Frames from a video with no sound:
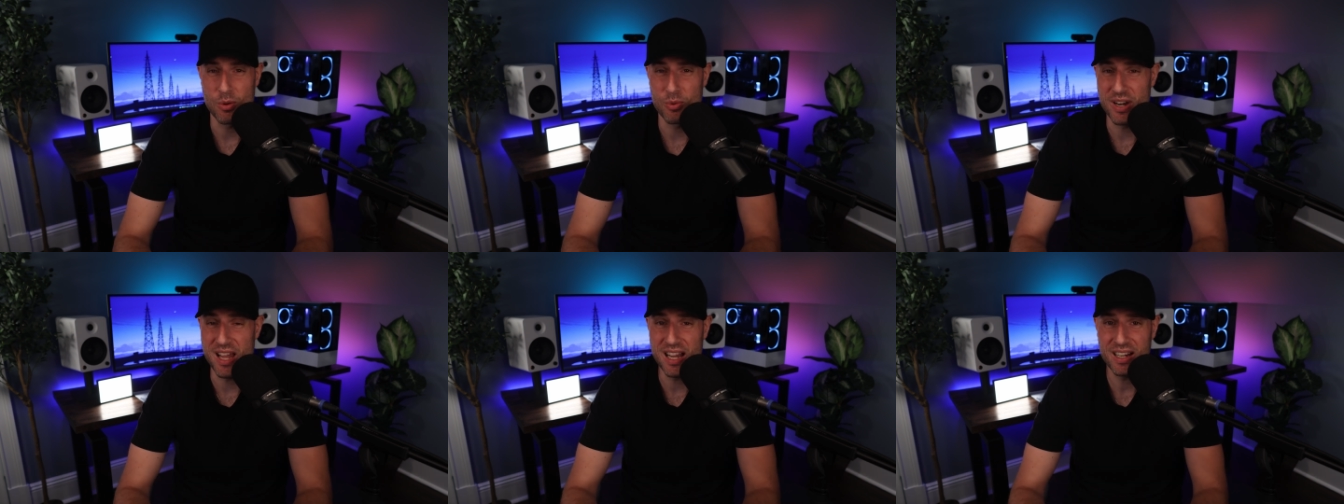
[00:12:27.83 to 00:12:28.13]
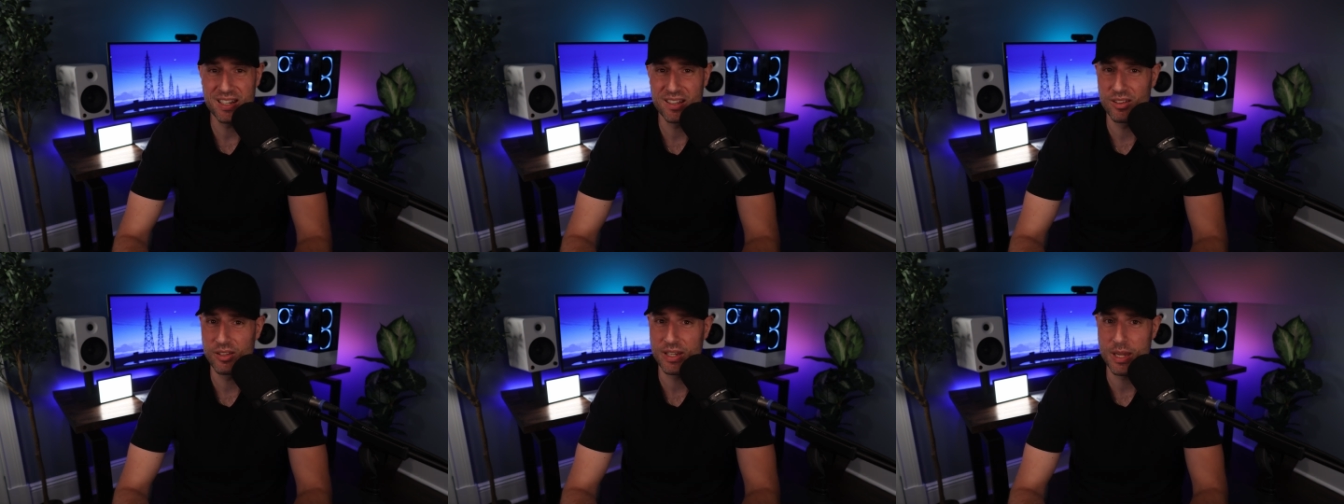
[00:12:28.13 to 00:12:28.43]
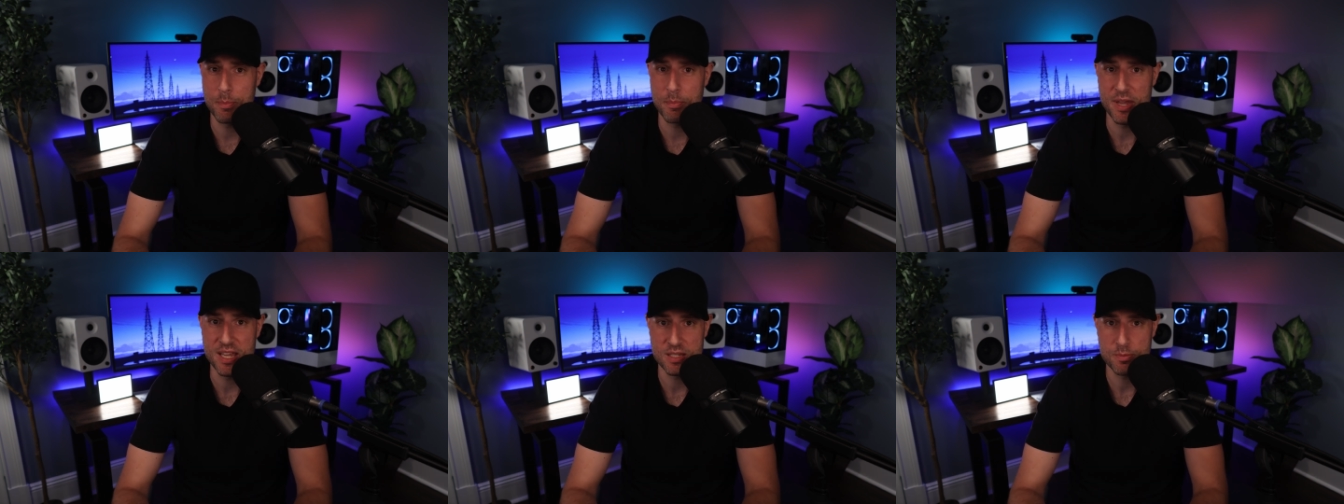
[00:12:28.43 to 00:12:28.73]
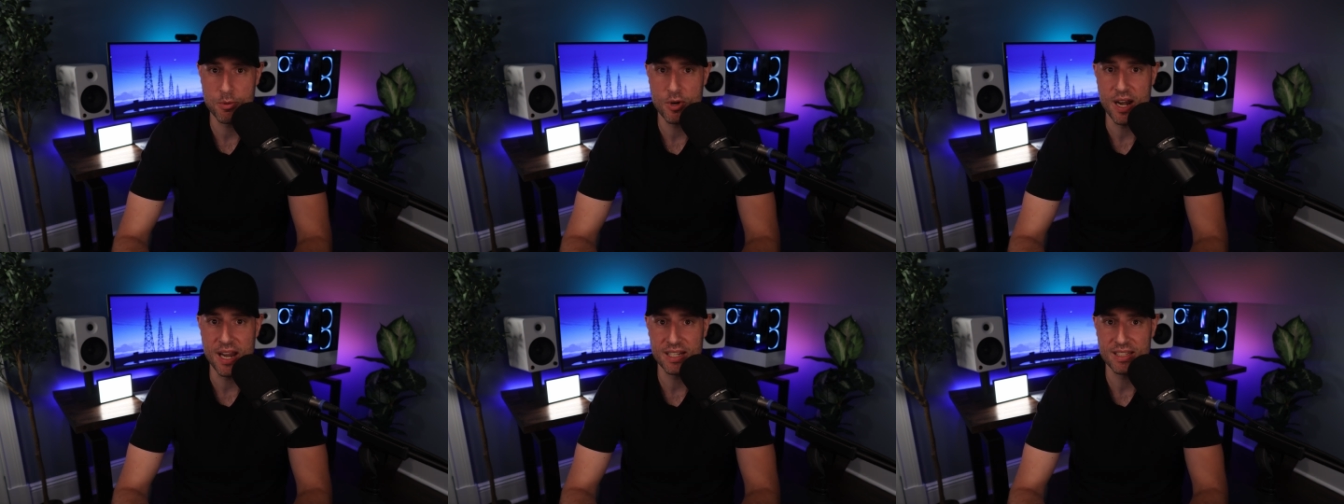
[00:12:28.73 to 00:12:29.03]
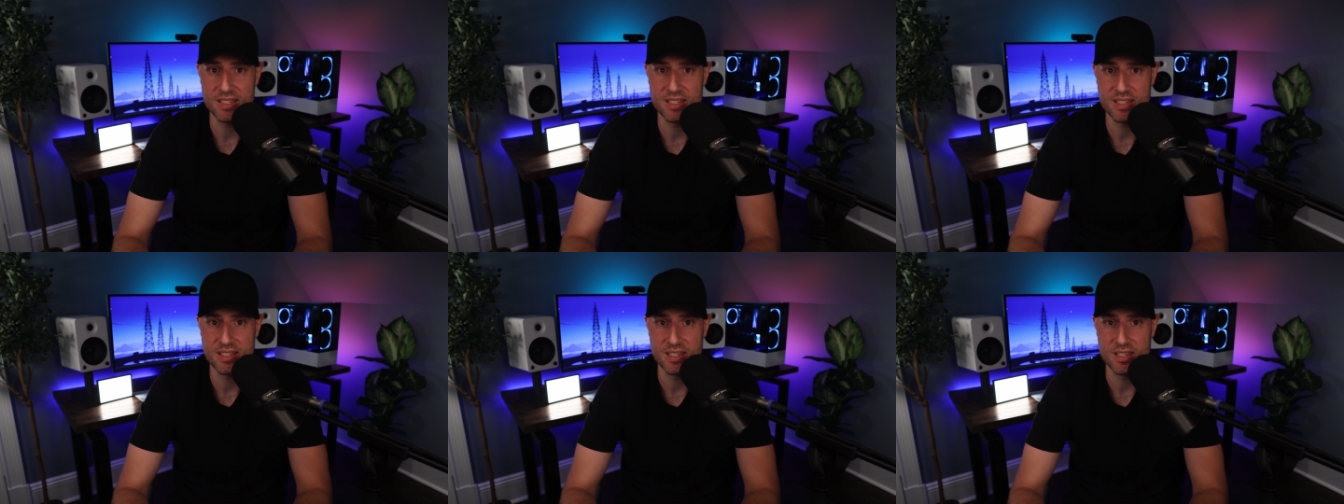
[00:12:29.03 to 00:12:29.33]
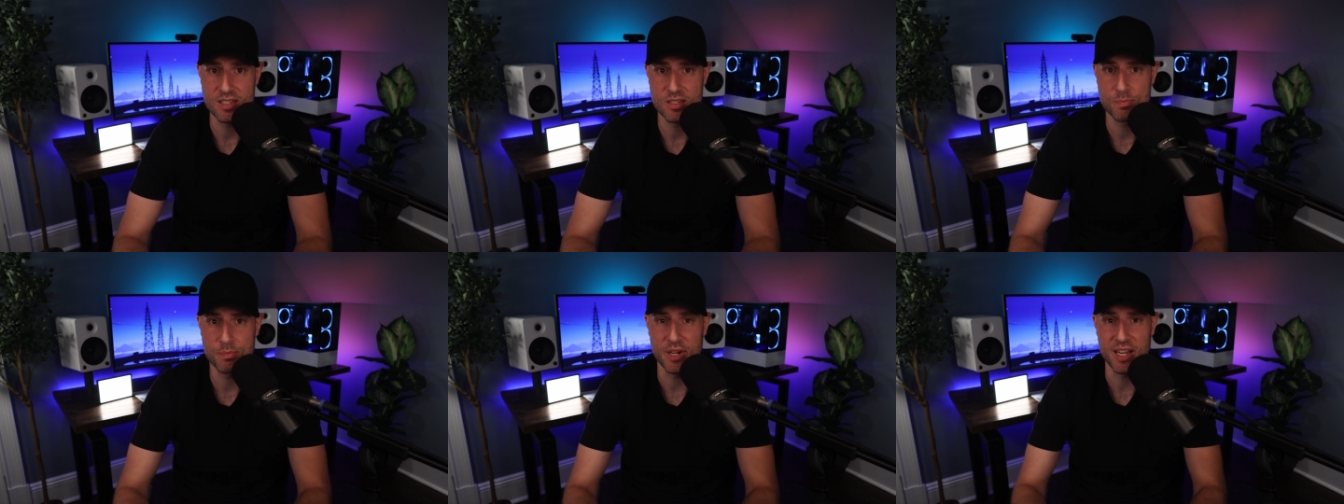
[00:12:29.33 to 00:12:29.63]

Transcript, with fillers: Now, we're not going to look at best practices,